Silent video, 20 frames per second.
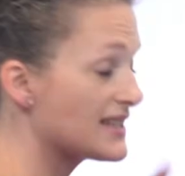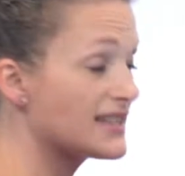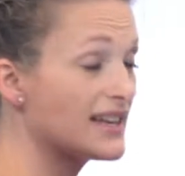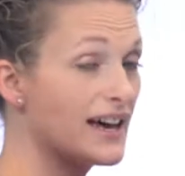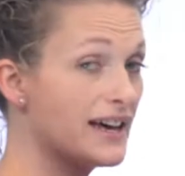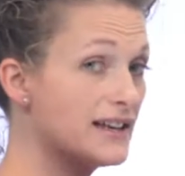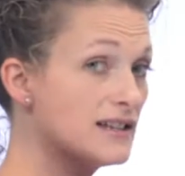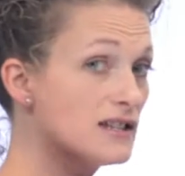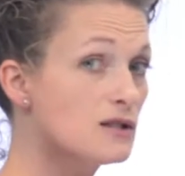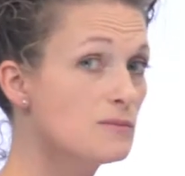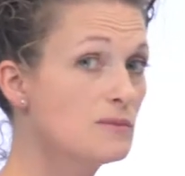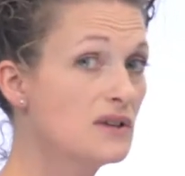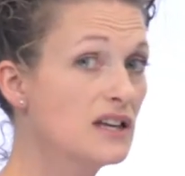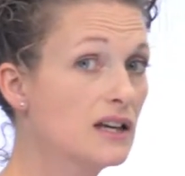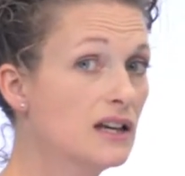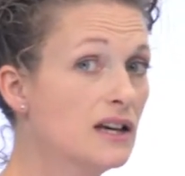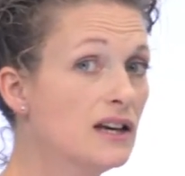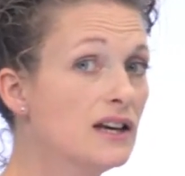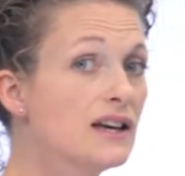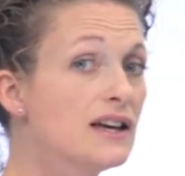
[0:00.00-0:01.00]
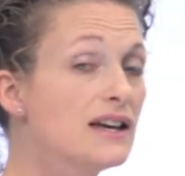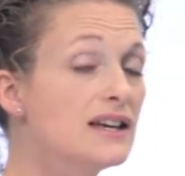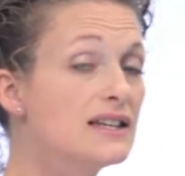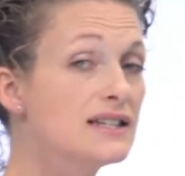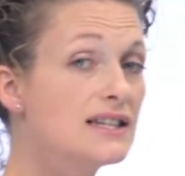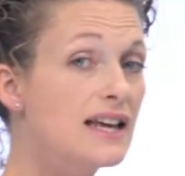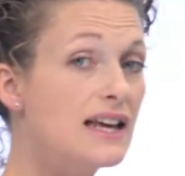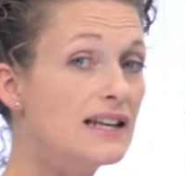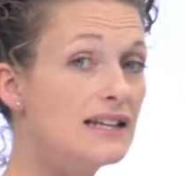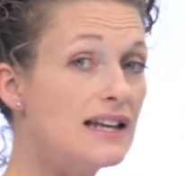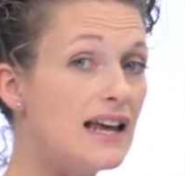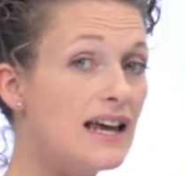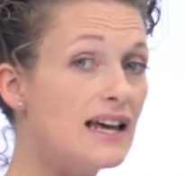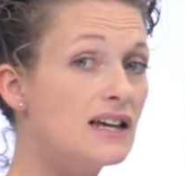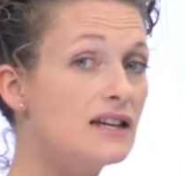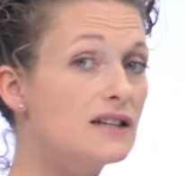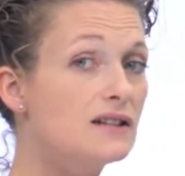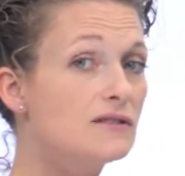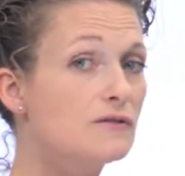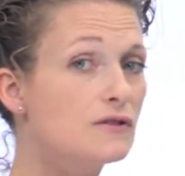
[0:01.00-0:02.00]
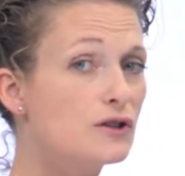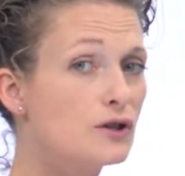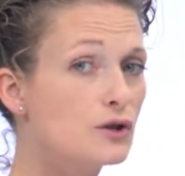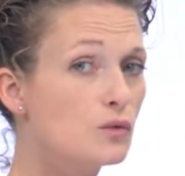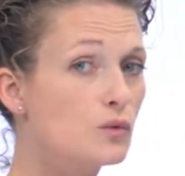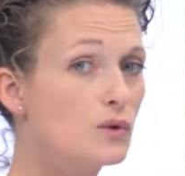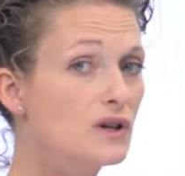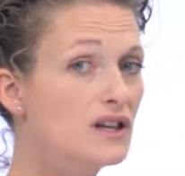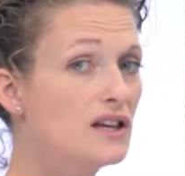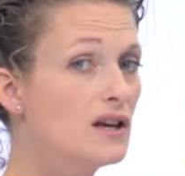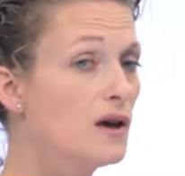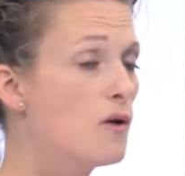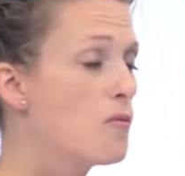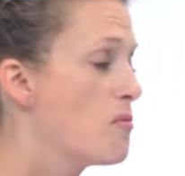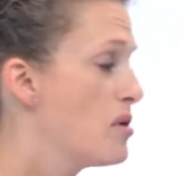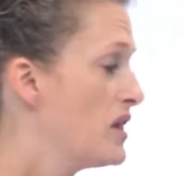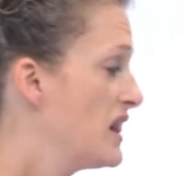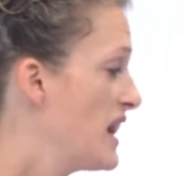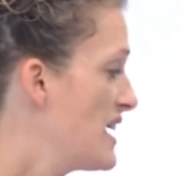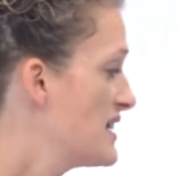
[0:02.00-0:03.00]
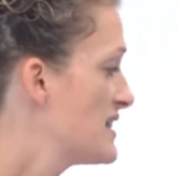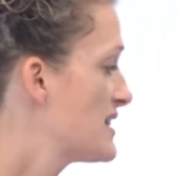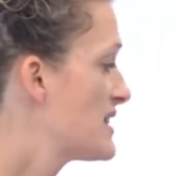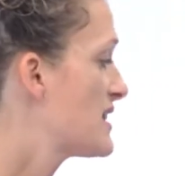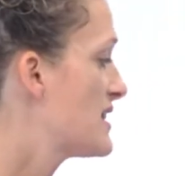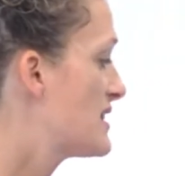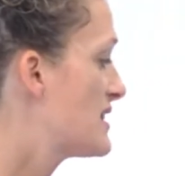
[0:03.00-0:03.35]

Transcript: tells me is that negative 3 plus